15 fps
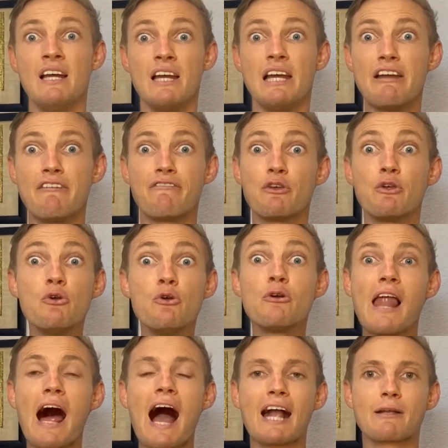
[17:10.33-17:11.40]
If you
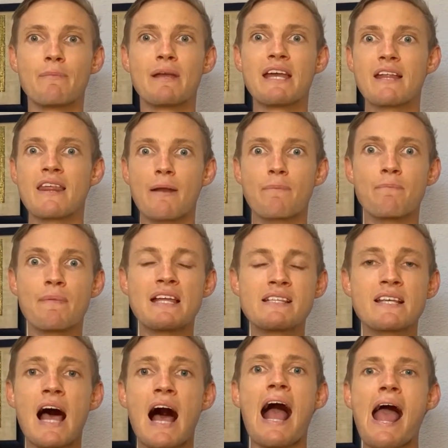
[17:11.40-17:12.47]
like me, that means
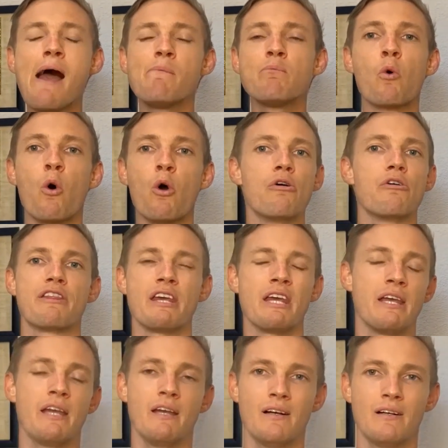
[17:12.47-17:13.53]
I am
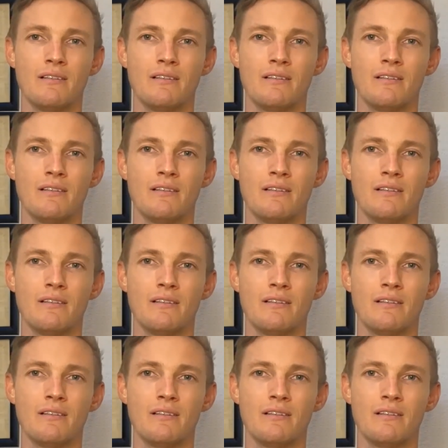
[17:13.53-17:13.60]
worthy.